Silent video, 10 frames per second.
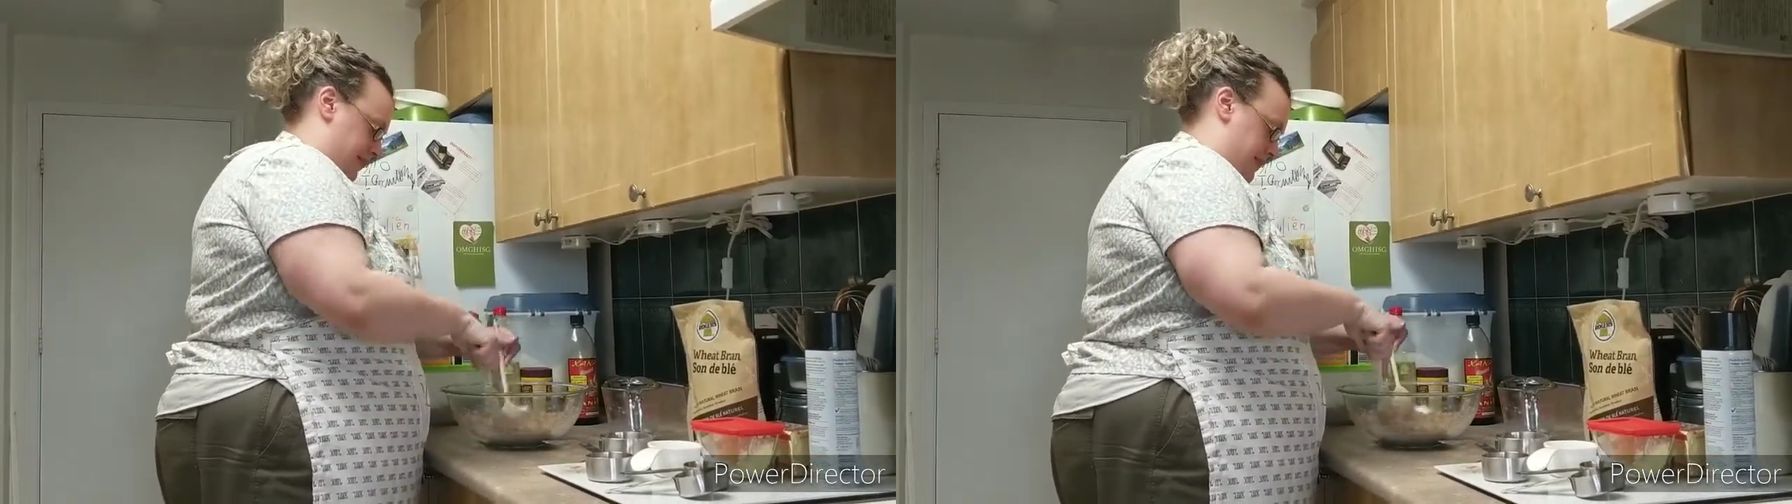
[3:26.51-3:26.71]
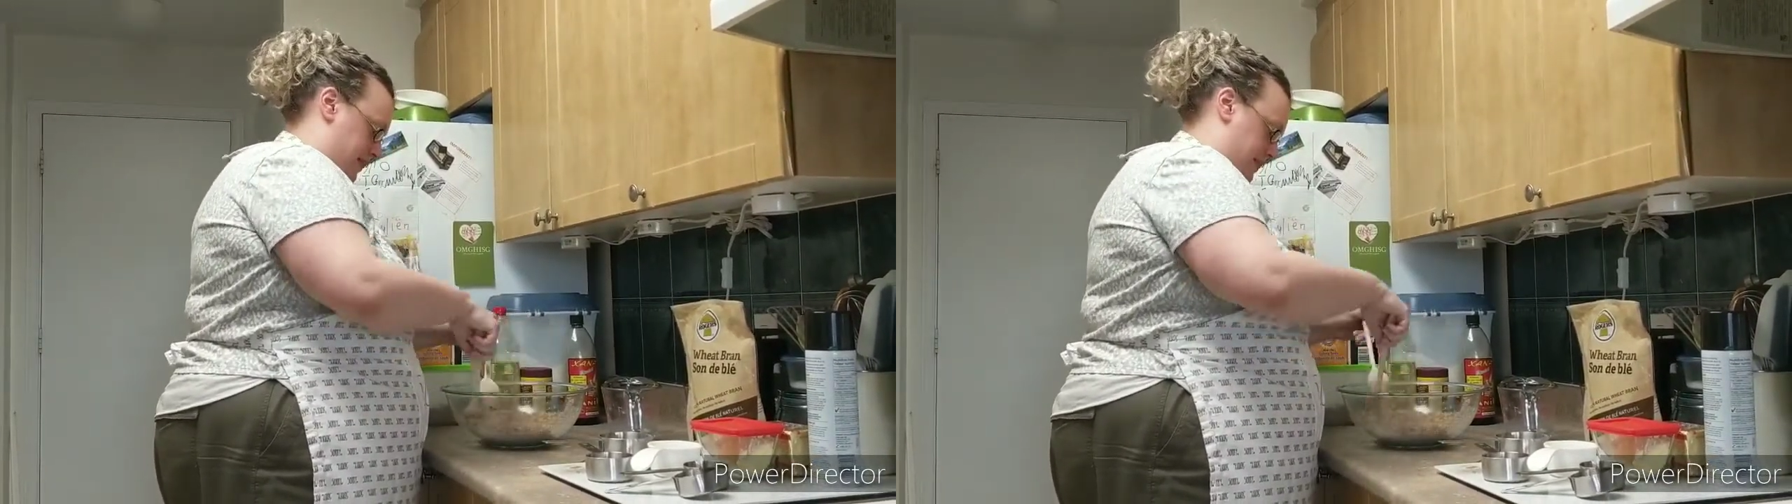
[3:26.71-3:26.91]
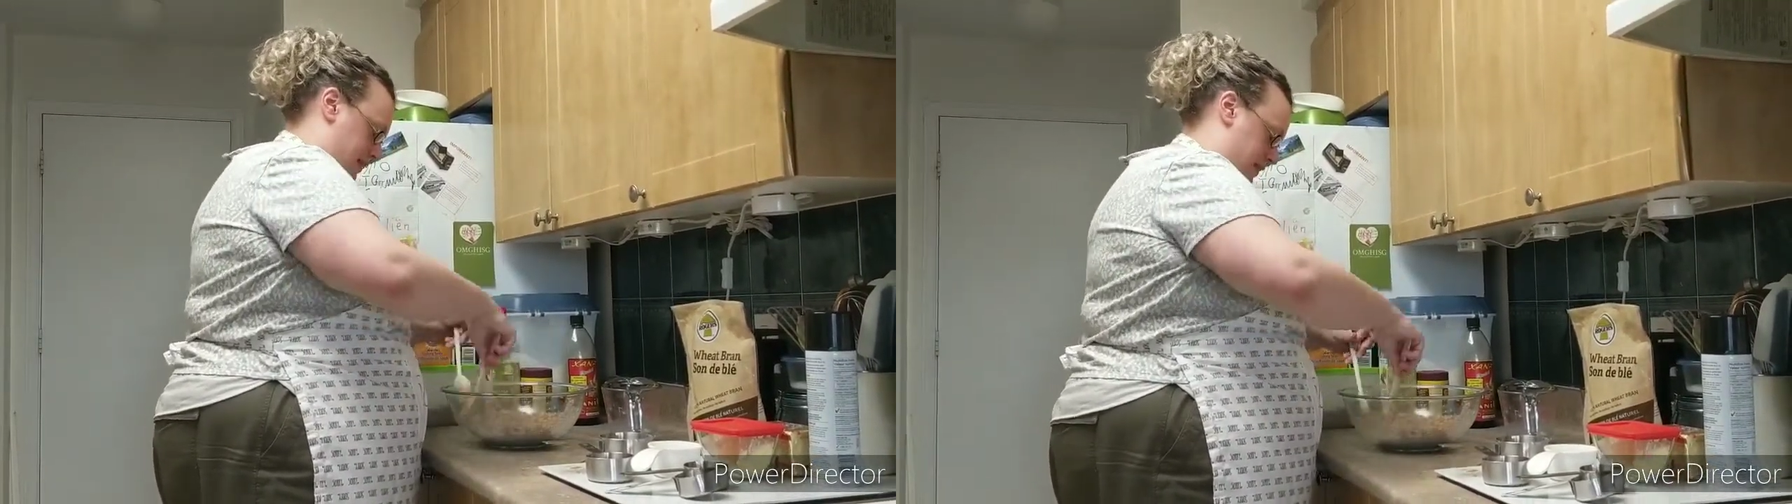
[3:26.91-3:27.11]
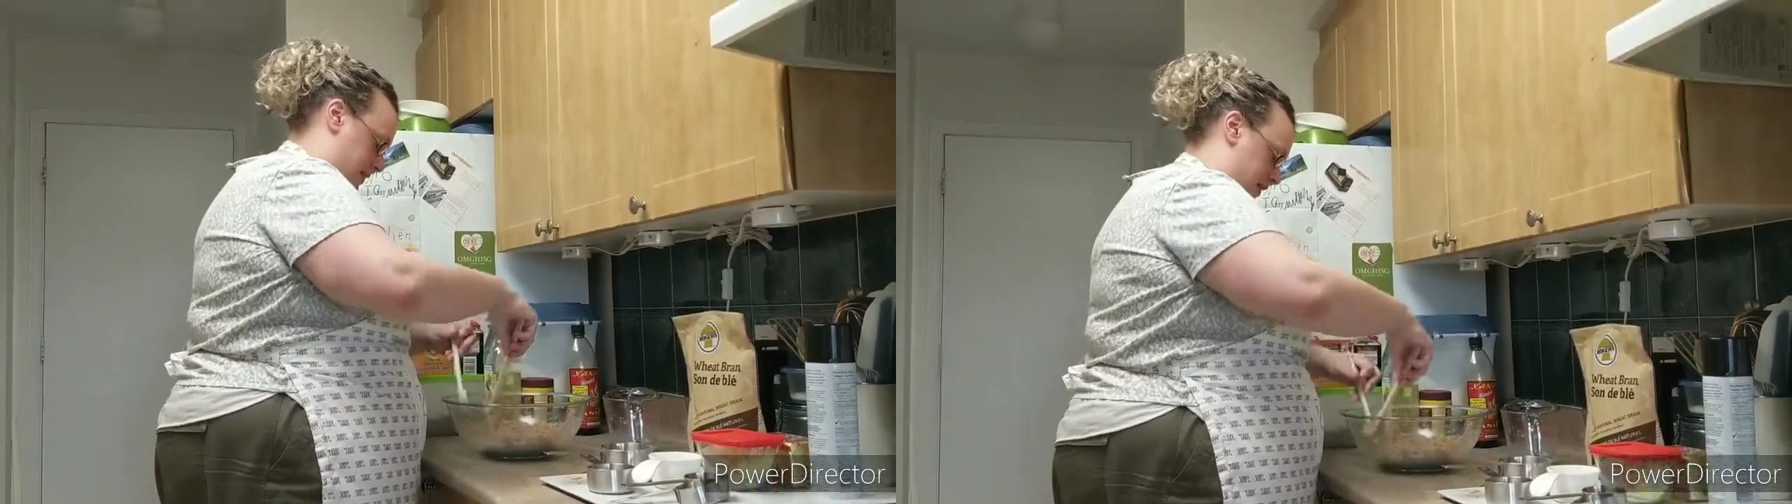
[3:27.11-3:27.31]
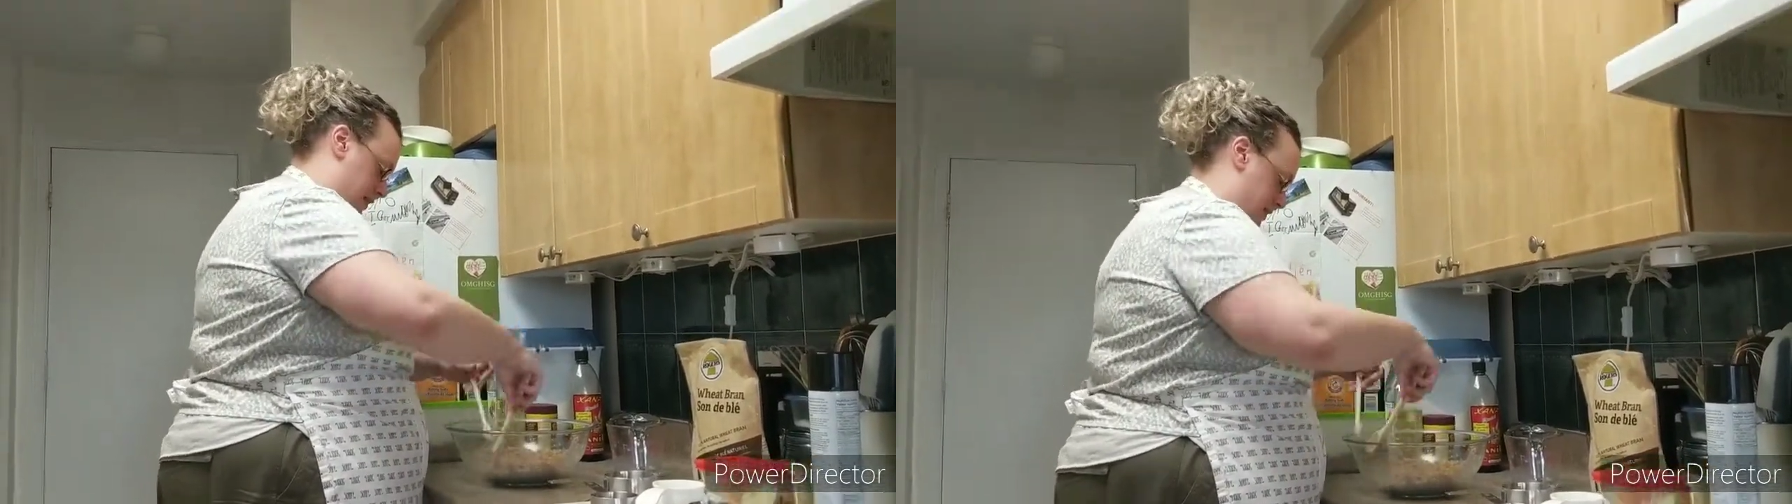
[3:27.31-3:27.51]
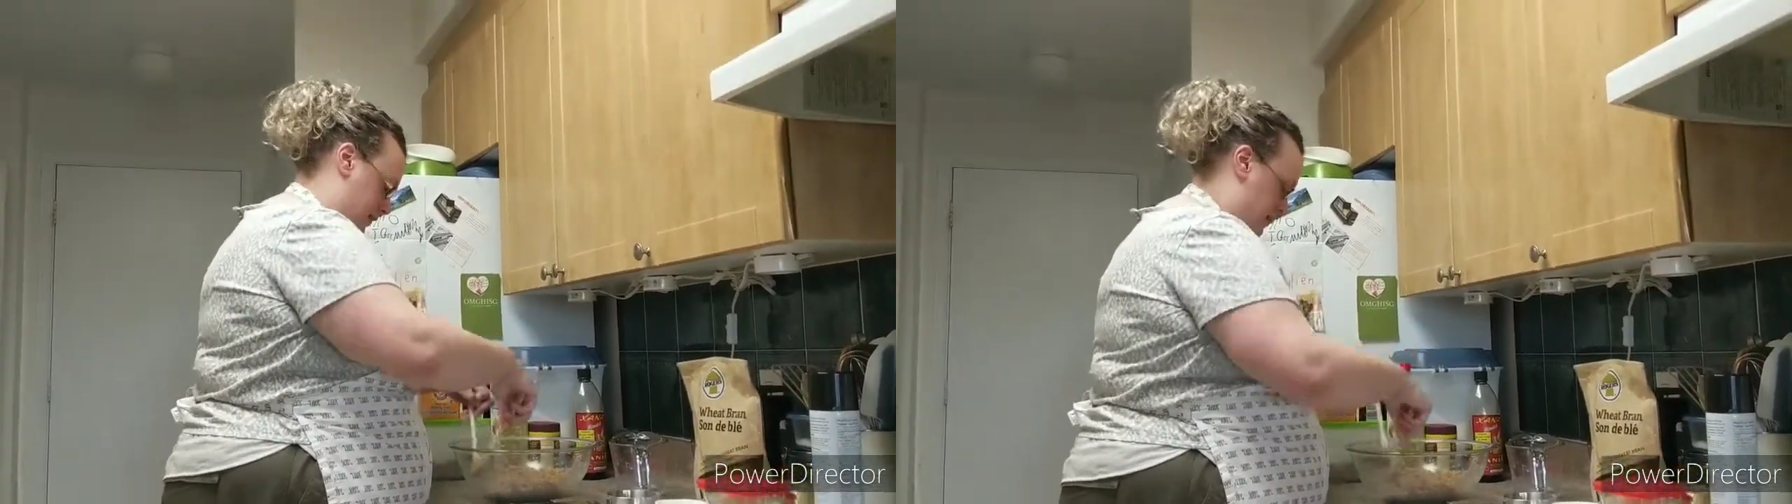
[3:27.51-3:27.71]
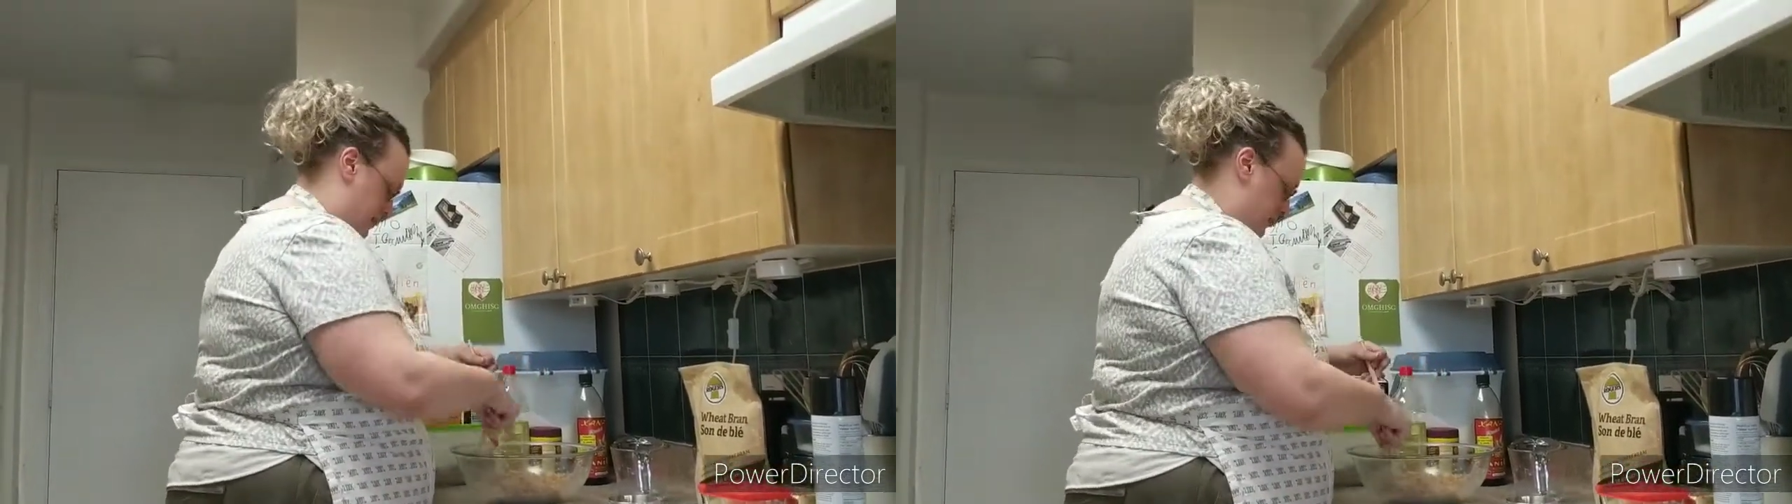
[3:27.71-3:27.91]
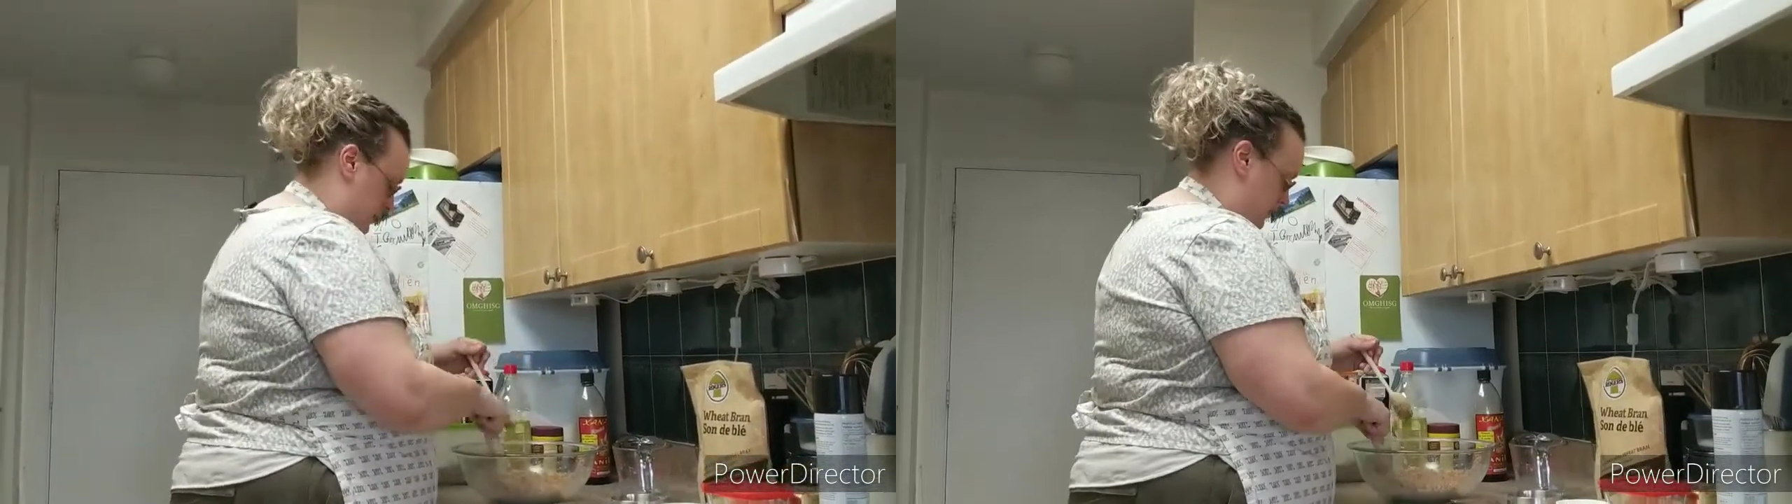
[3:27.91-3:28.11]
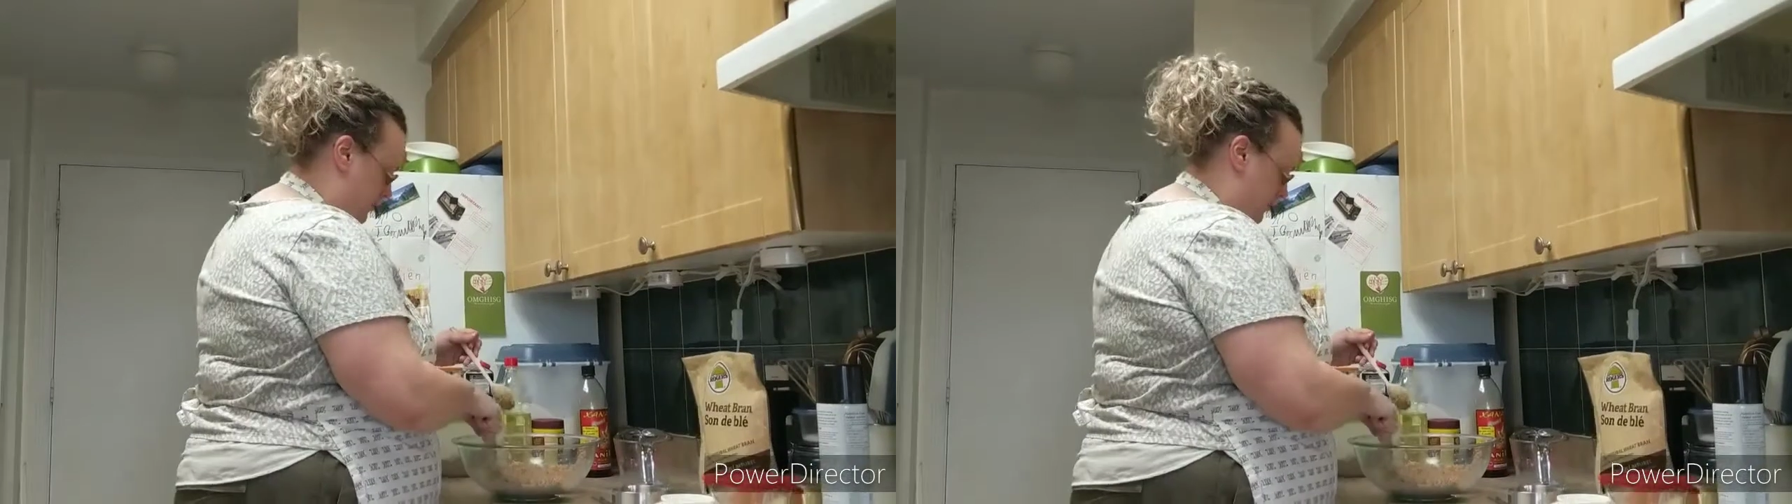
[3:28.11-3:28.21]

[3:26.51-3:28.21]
we are a kitchen that has multiple